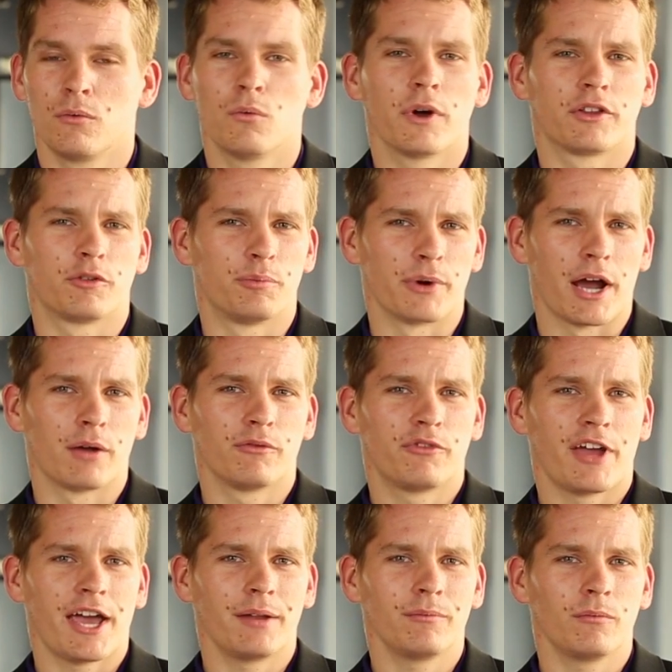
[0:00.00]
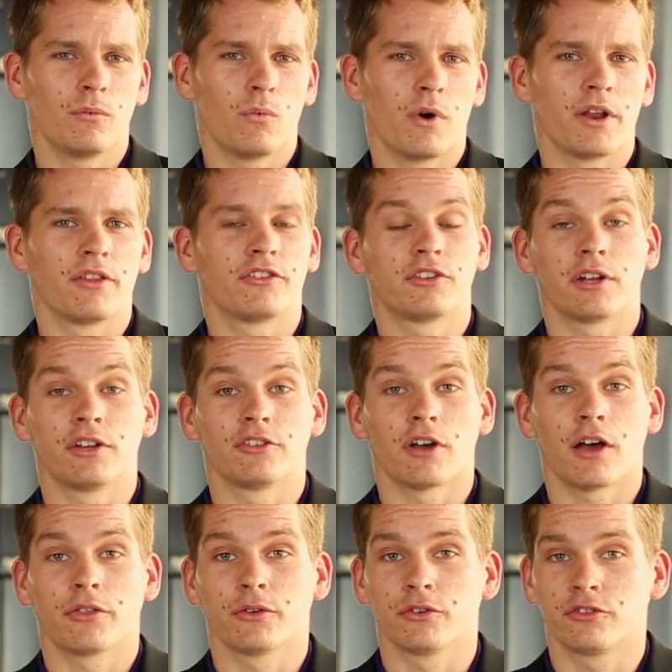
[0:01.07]
What's brown fat? One of the study's
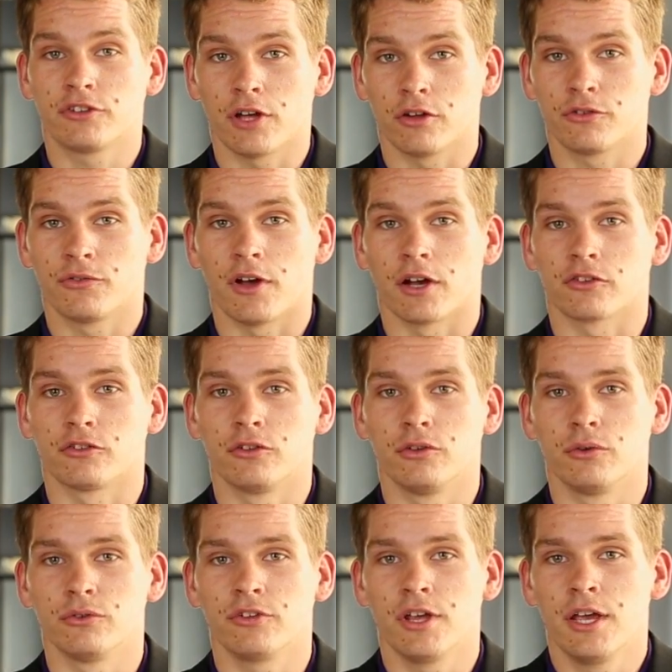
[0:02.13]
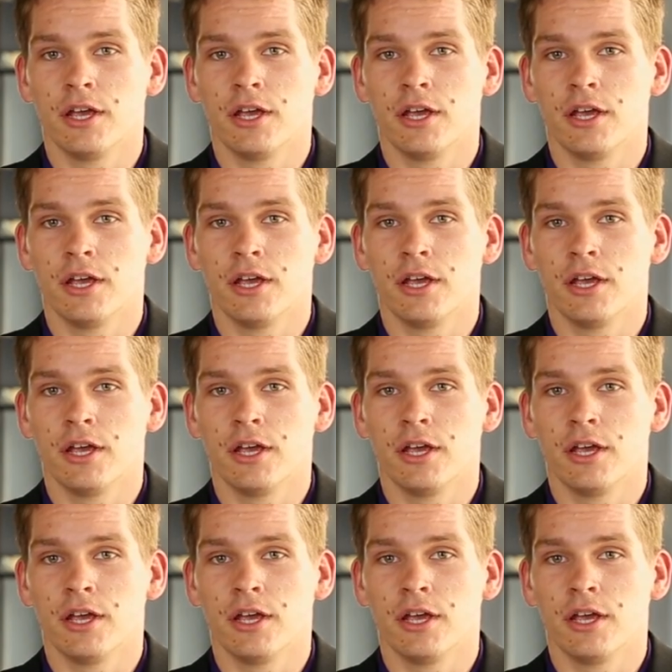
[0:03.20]
authors tells Fox News.